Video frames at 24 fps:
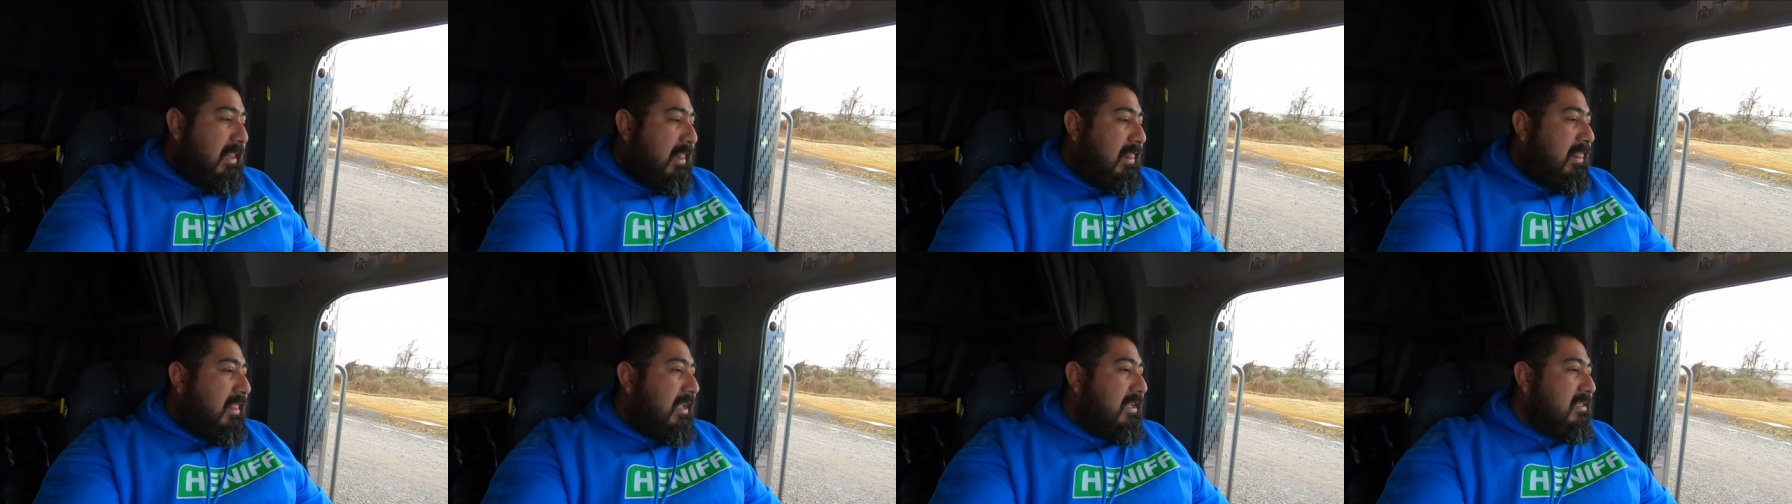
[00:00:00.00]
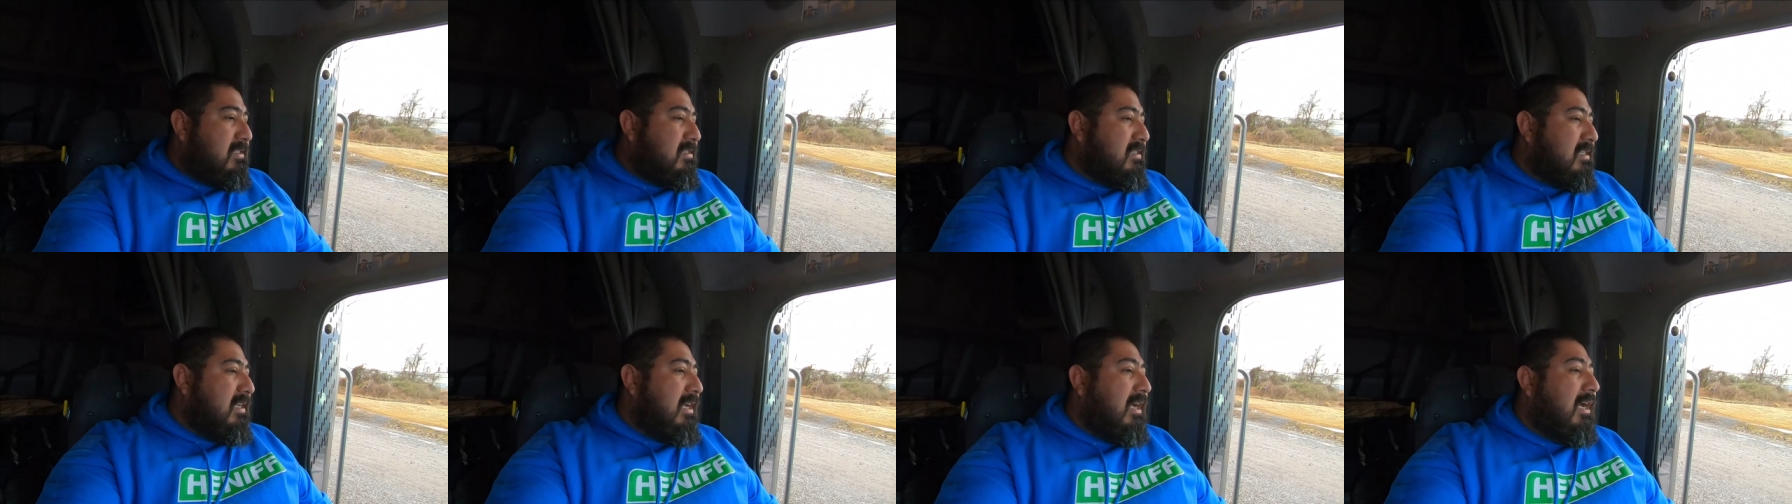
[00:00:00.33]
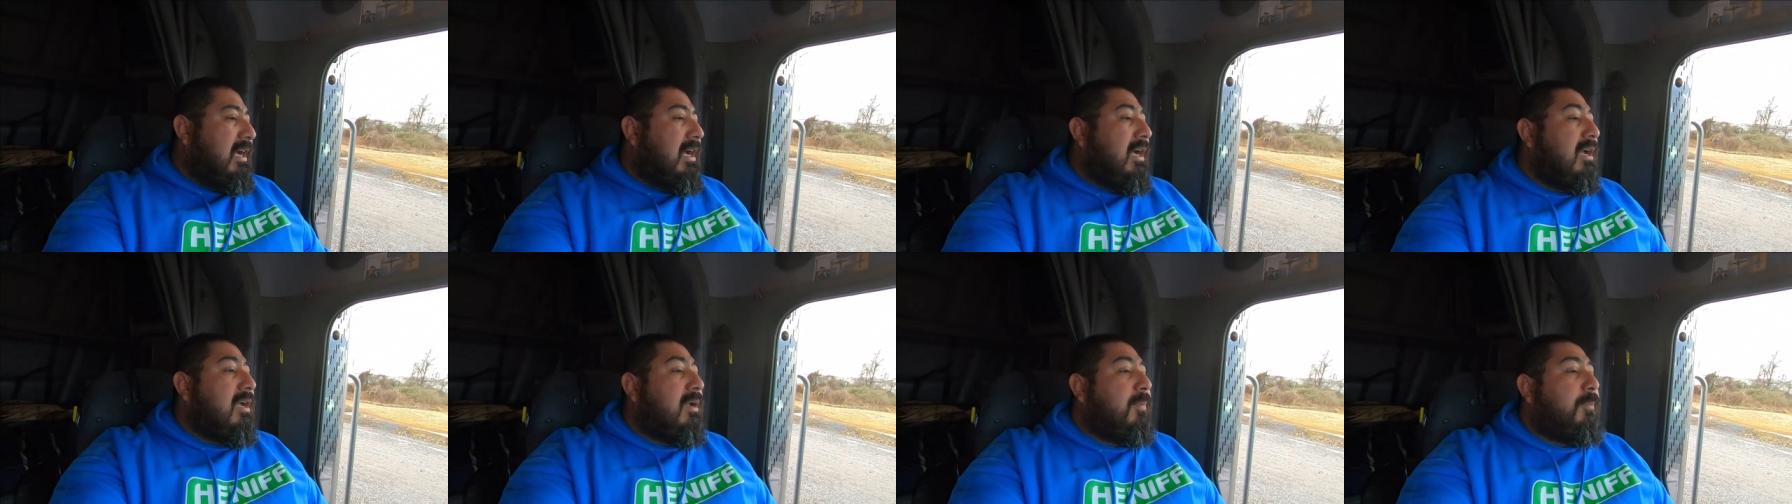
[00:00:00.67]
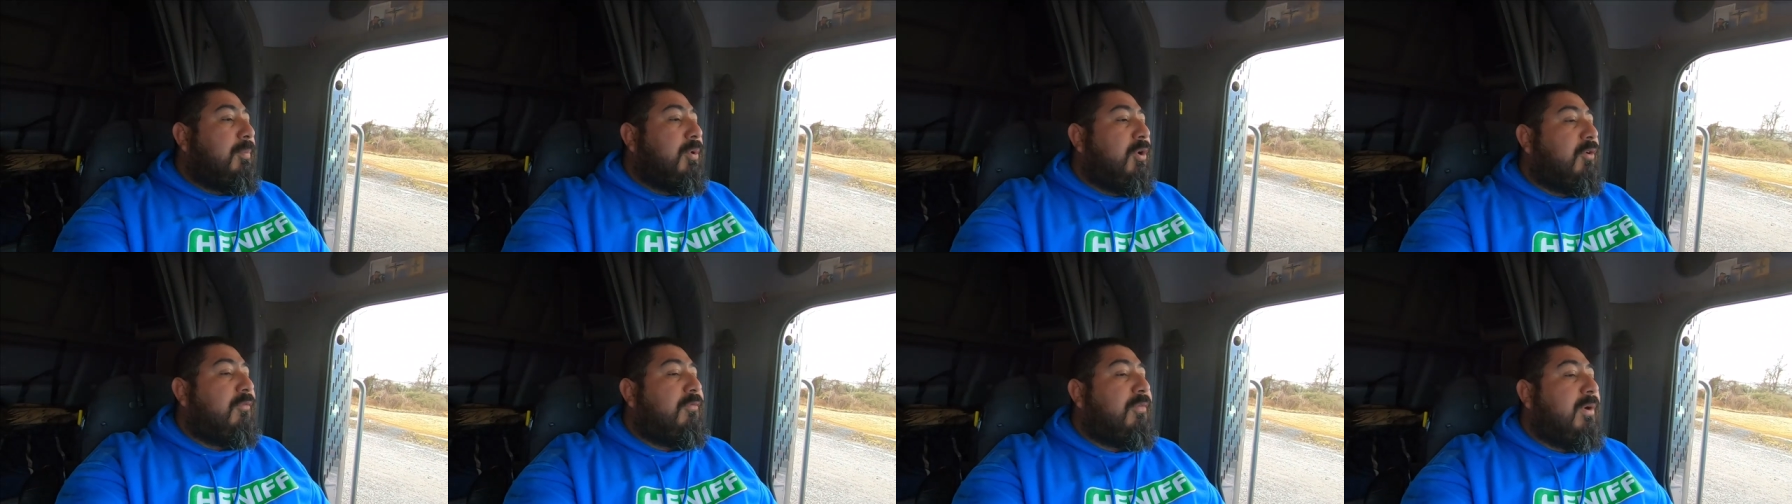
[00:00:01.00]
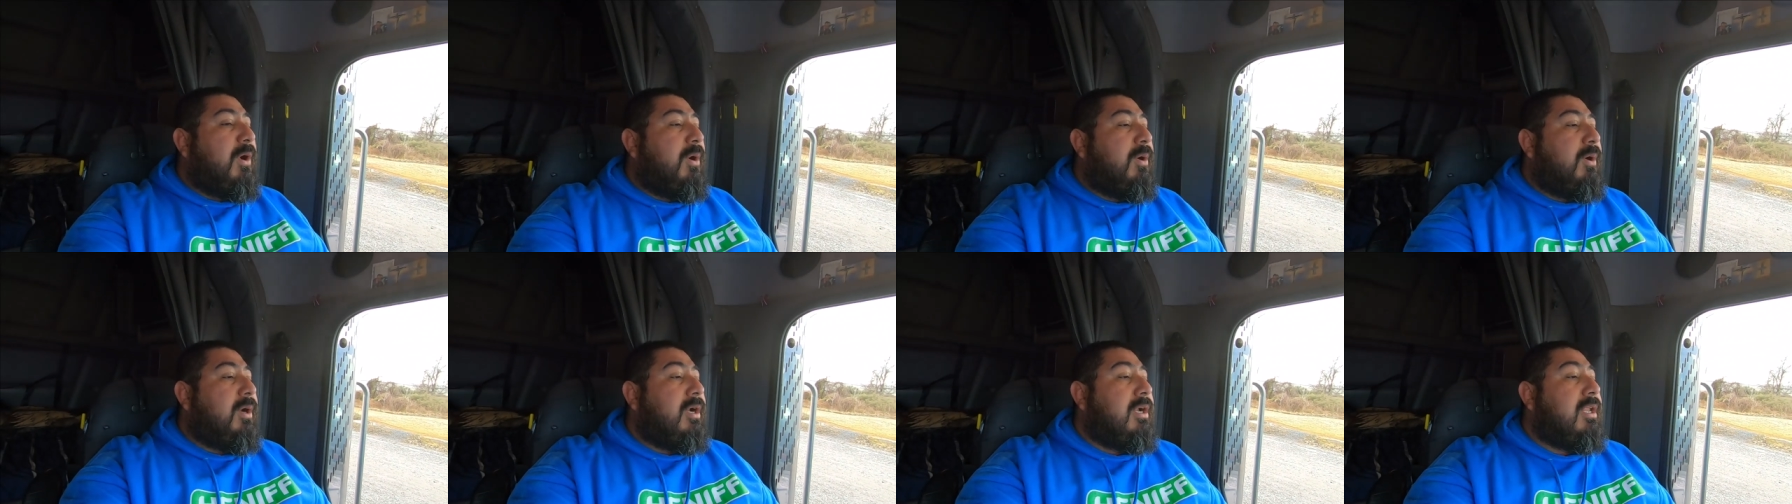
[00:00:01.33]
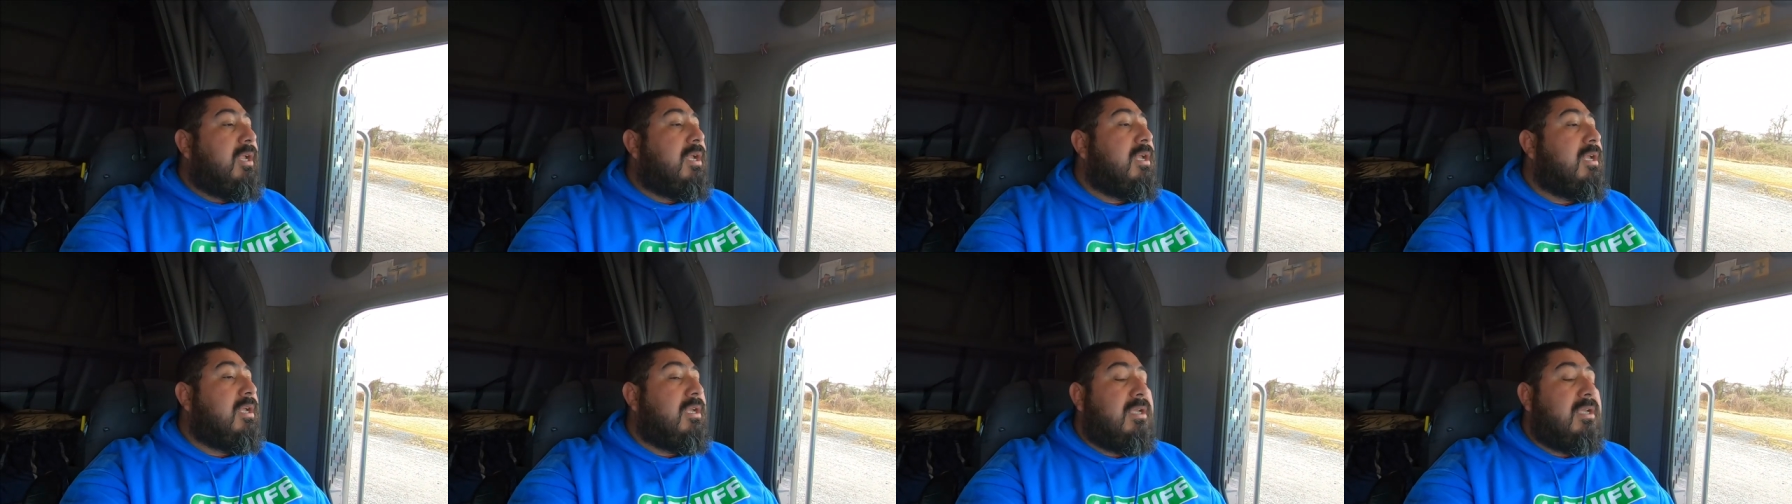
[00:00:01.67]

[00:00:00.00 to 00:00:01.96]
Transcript: let's uh, pull forward